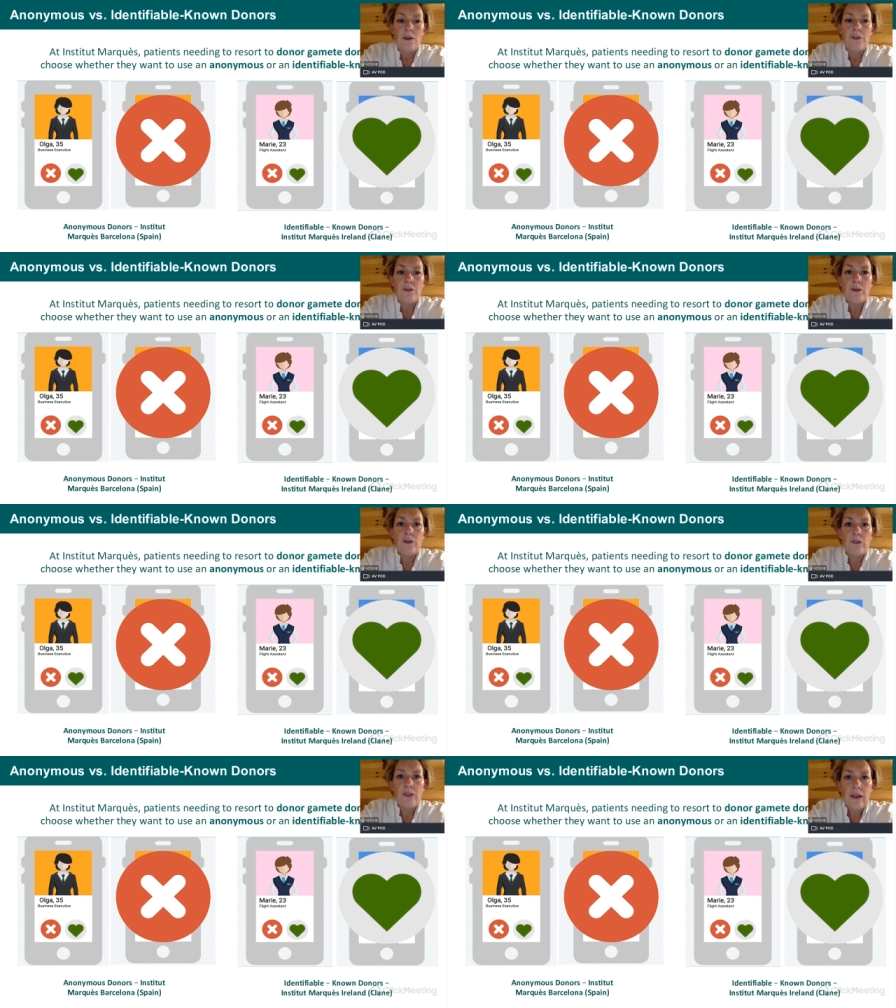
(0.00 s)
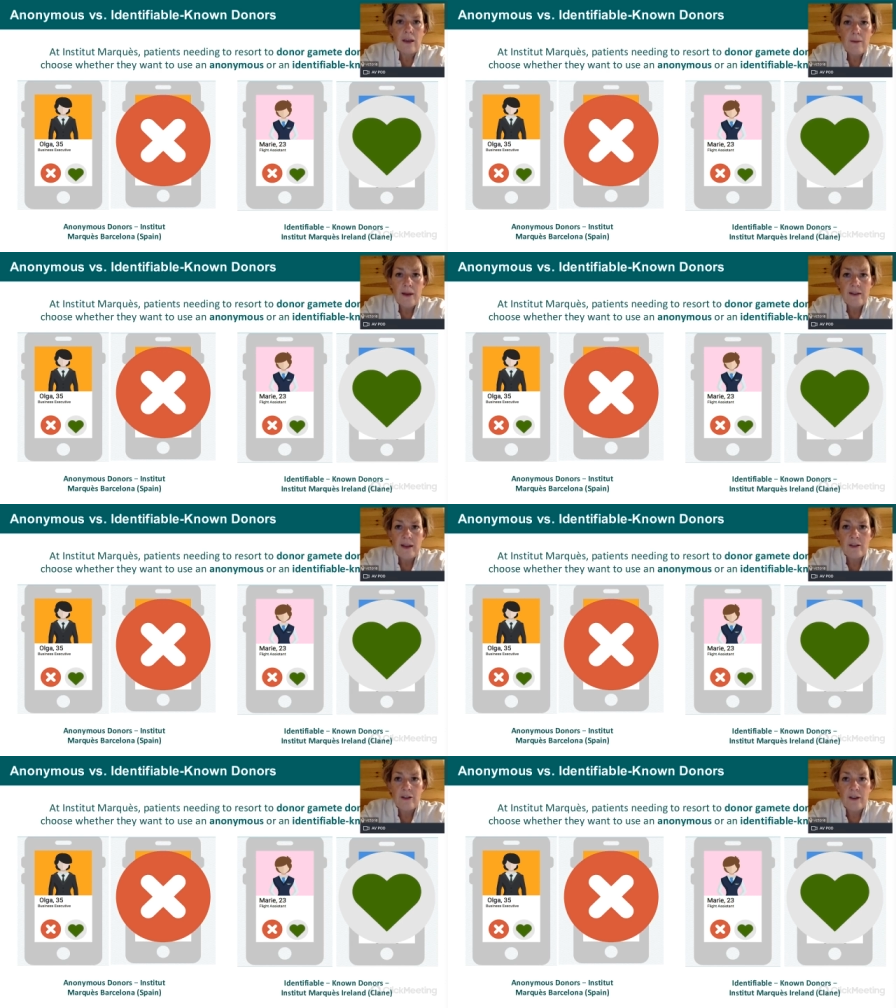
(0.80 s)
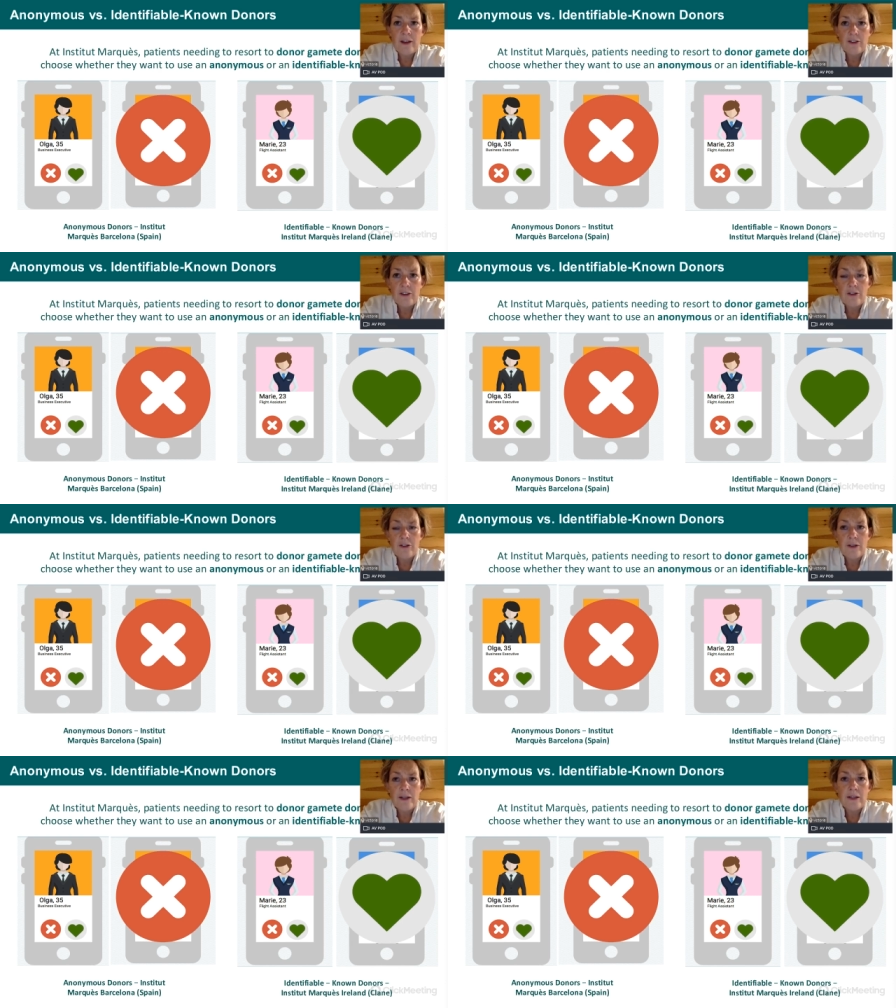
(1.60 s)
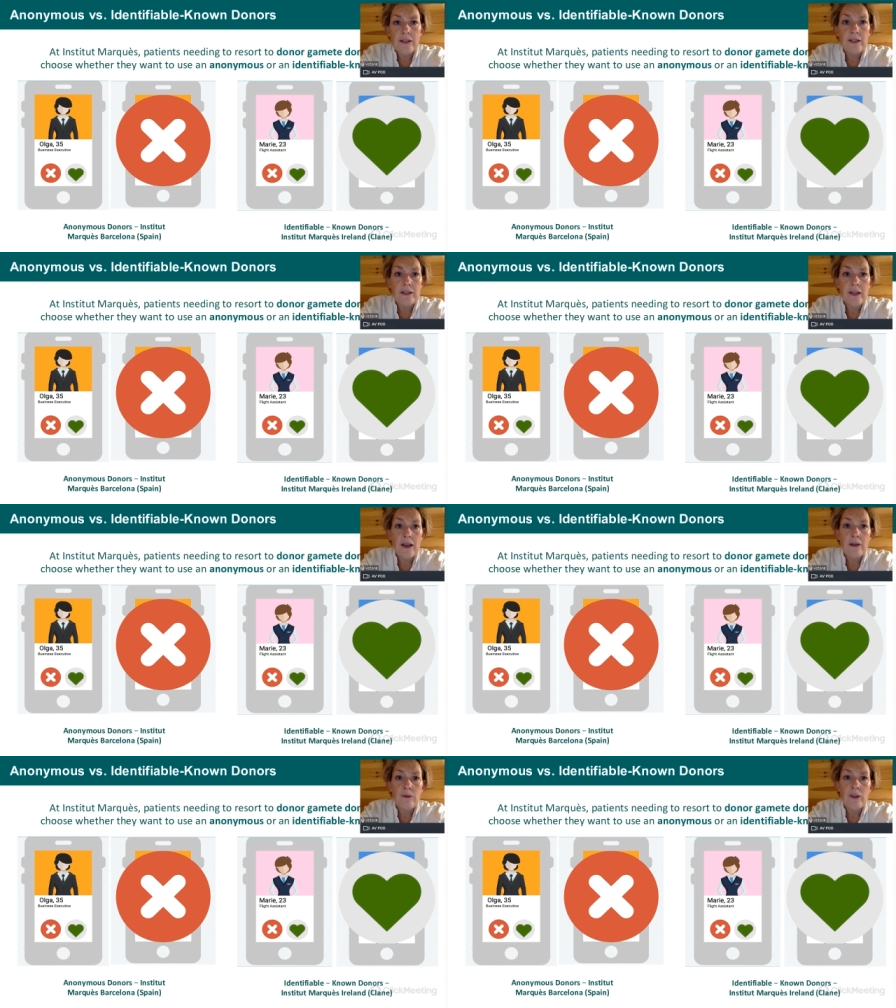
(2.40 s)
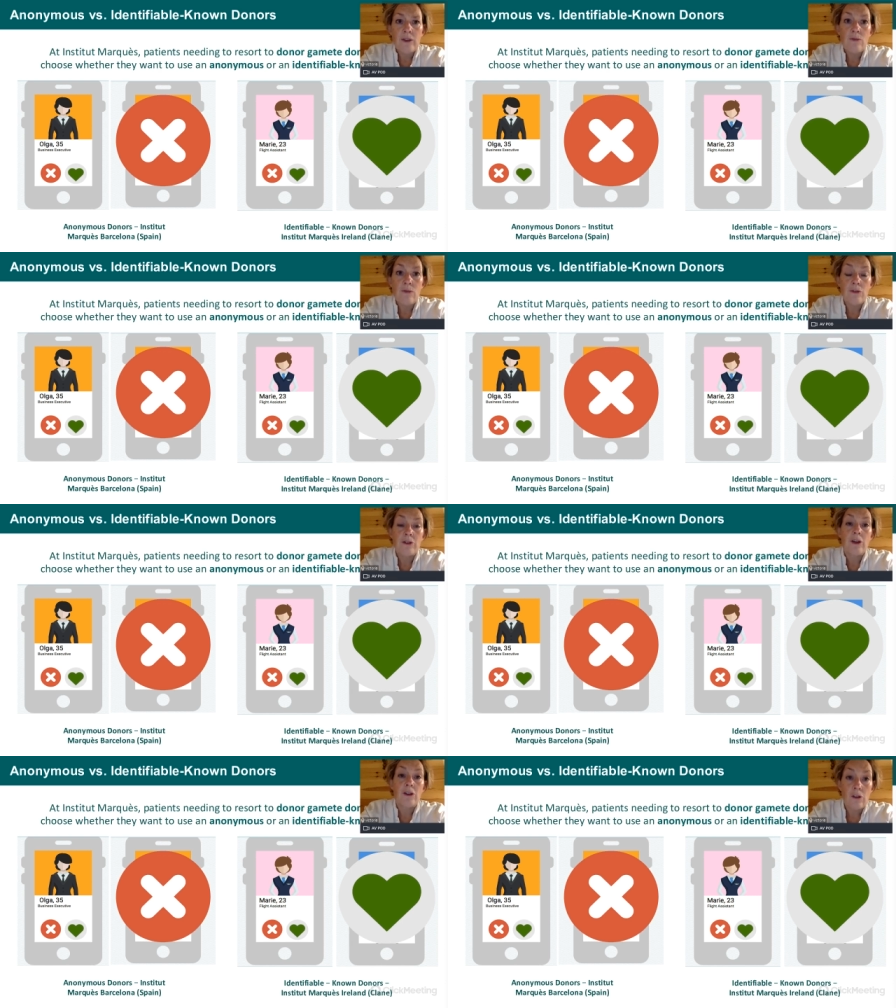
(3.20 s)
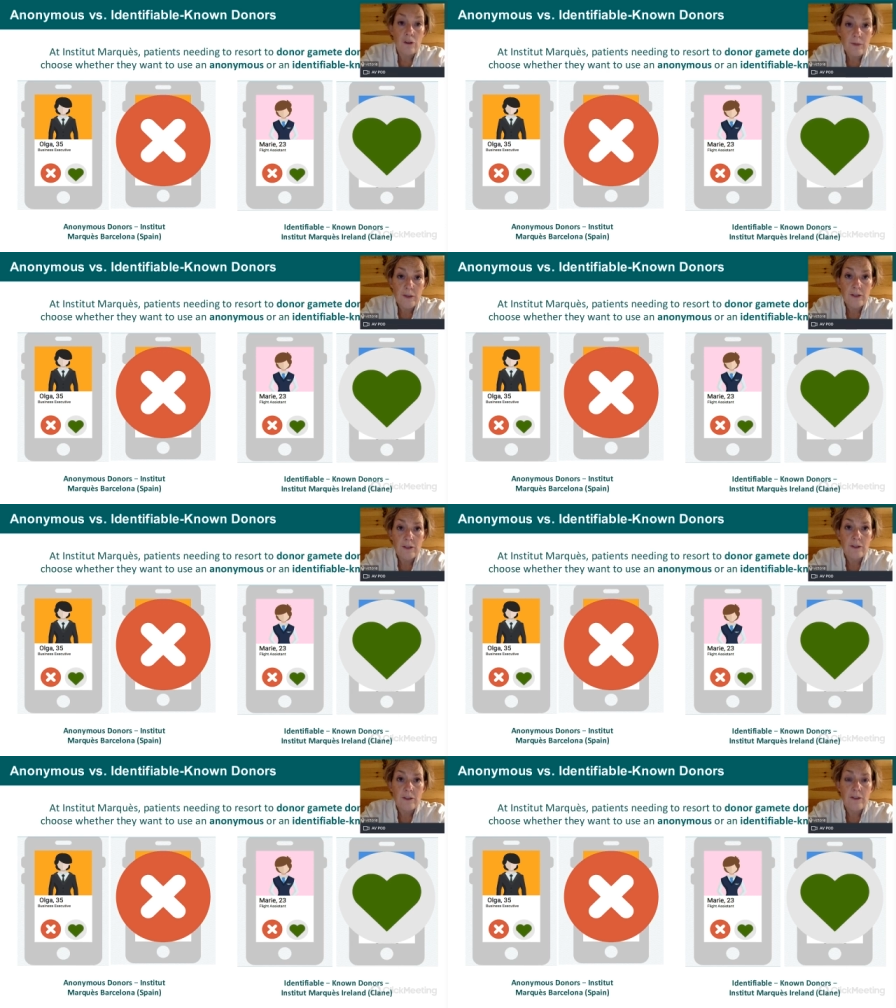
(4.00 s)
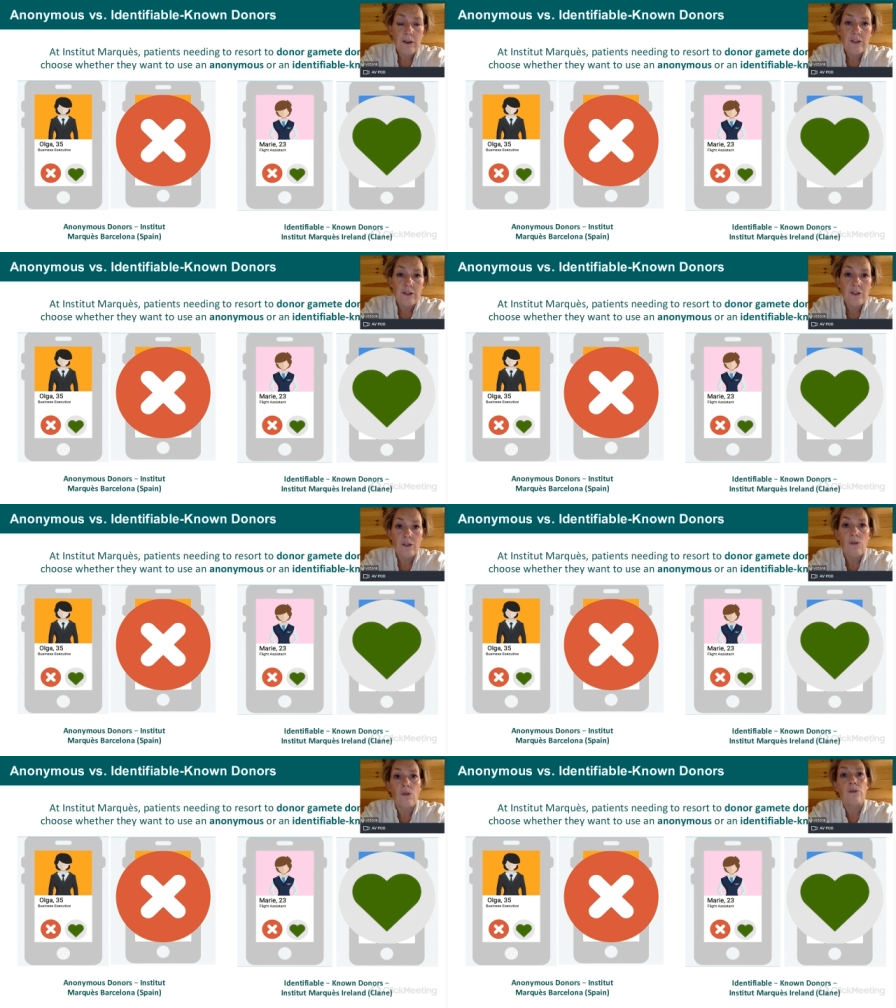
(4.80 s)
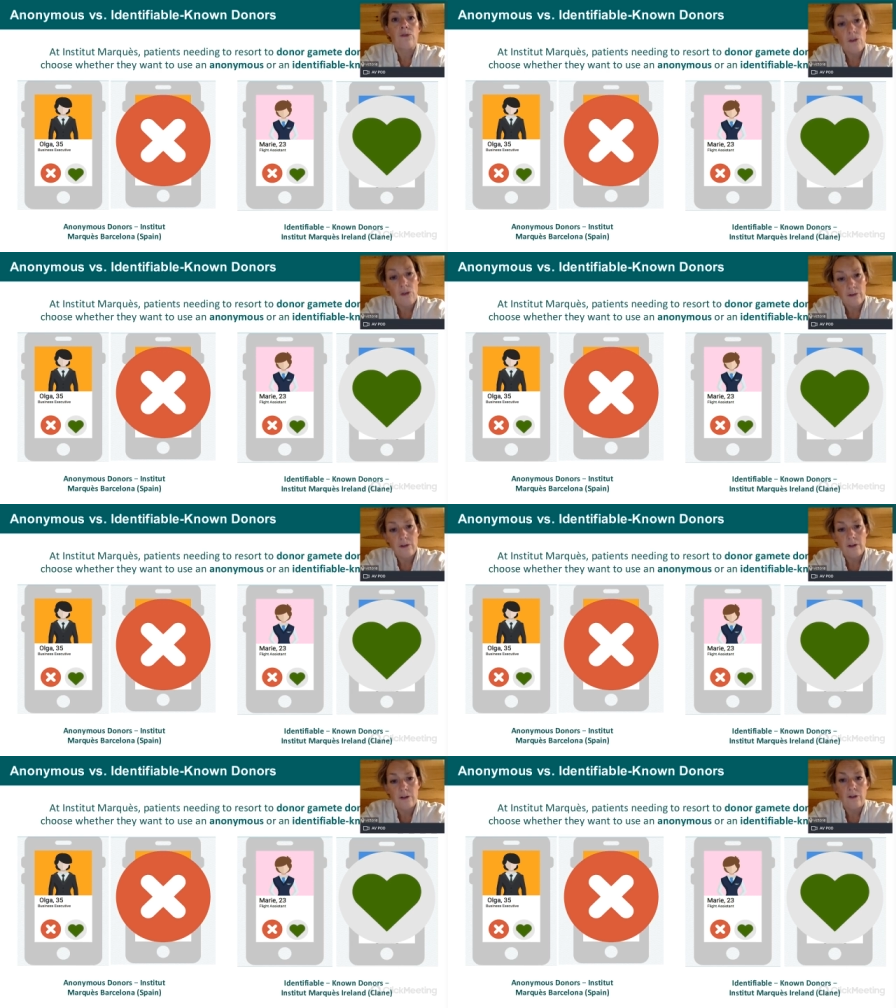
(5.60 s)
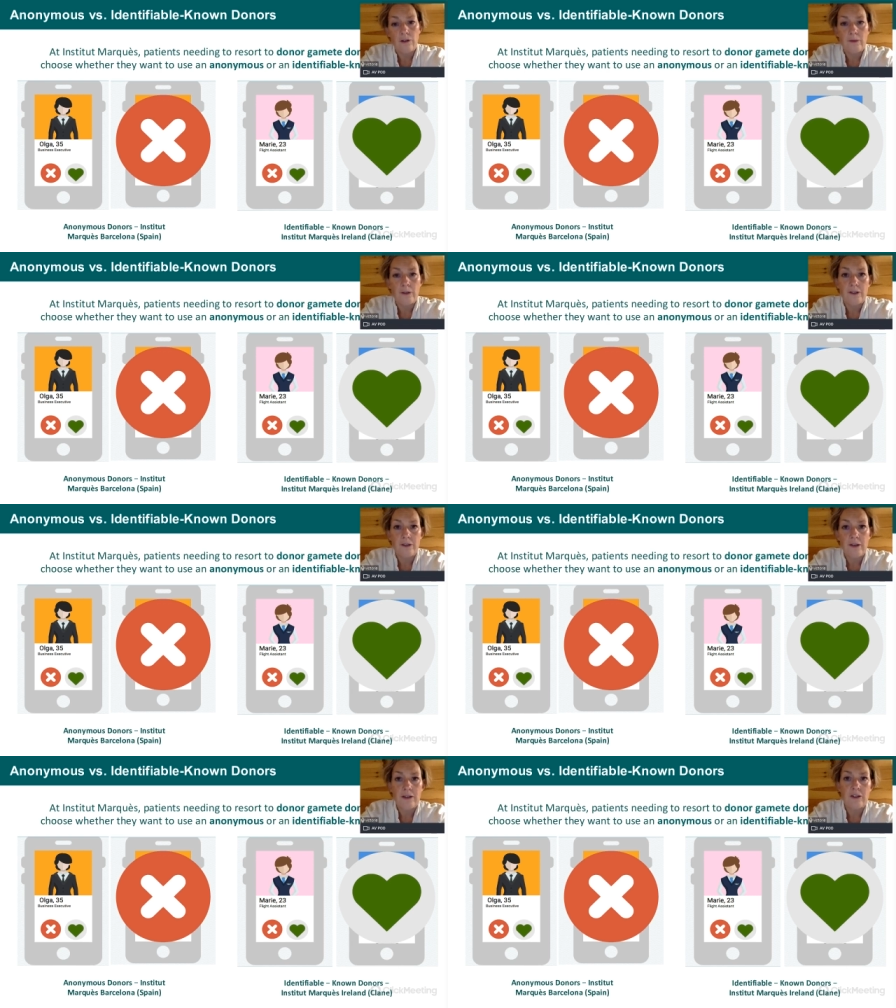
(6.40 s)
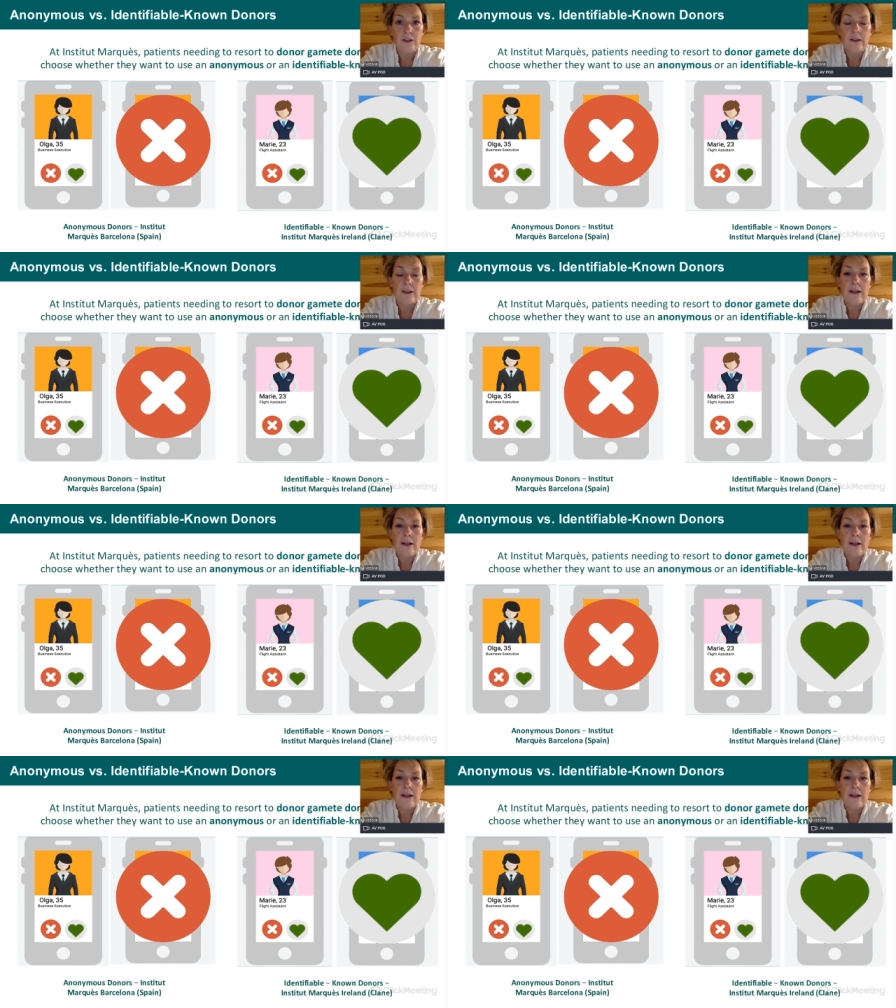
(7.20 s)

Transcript: So when you're thinking about egg donation, you need to decide whether you want anonymous donation or non-anonymous donation.